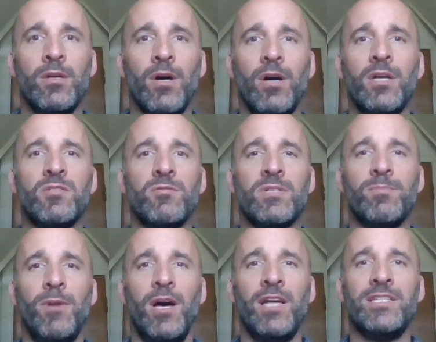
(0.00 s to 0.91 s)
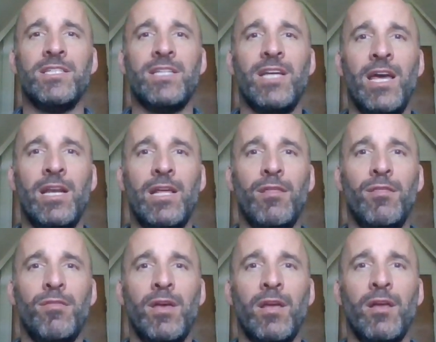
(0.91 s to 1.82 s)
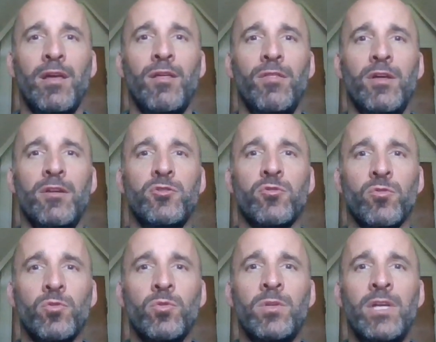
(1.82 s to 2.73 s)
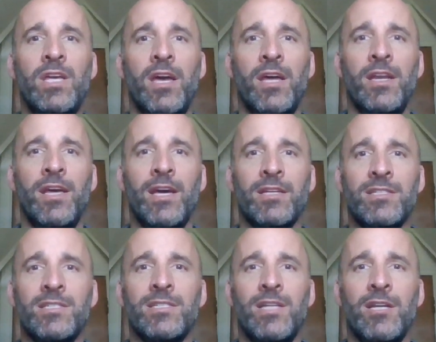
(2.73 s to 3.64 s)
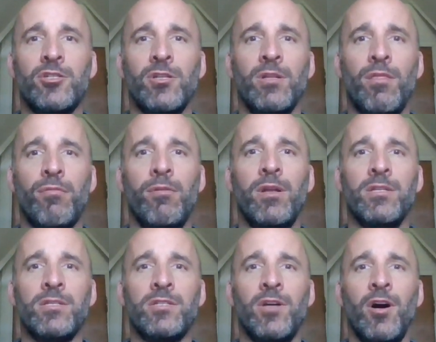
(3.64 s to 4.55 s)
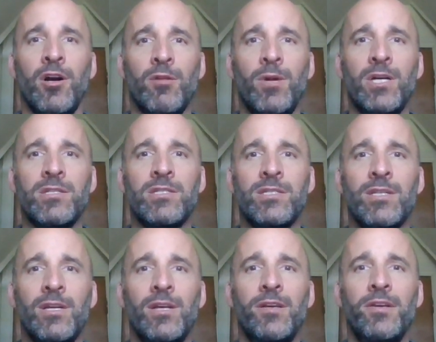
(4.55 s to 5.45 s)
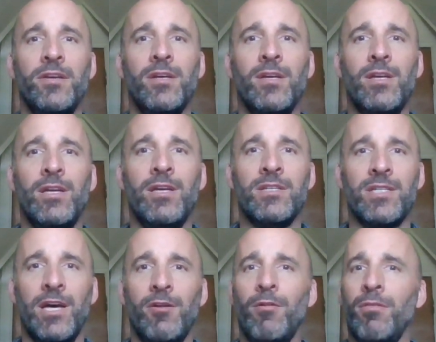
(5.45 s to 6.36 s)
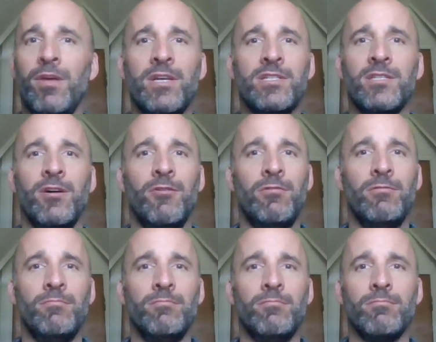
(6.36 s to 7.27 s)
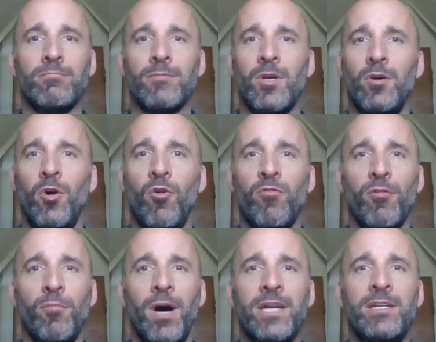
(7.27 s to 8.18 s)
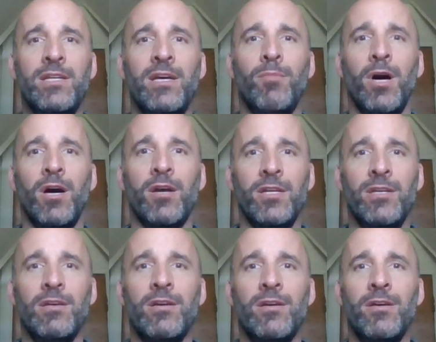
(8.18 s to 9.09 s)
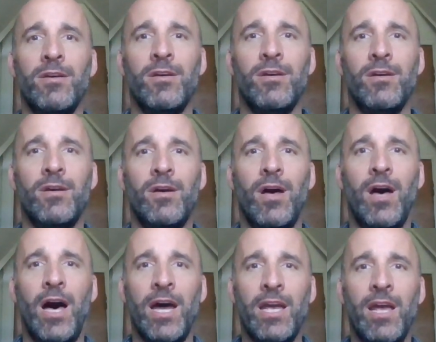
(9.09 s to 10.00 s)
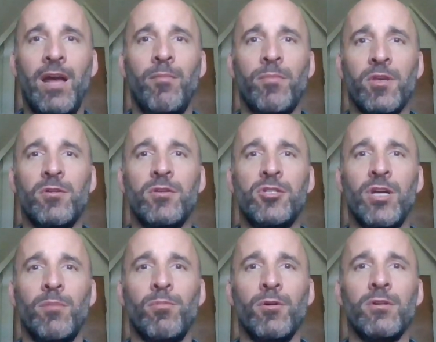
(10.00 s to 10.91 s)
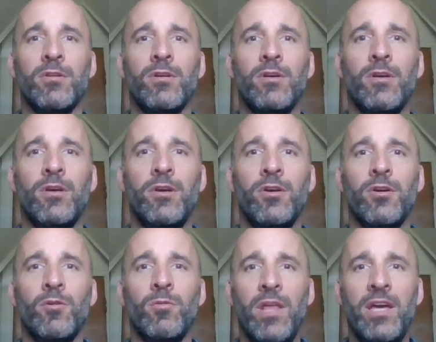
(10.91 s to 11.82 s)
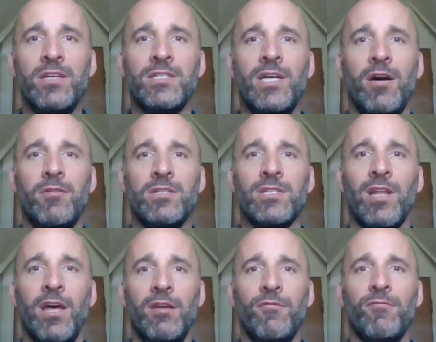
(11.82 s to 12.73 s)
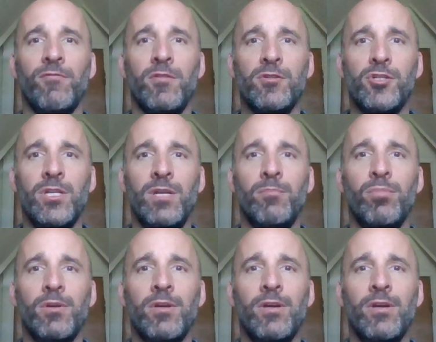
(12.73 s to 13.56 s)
God's response to anything that truly and existentially threatens to harm us is, I don't think so, over my dead body. I am the Good Shepherd who lays down his life for the sheep.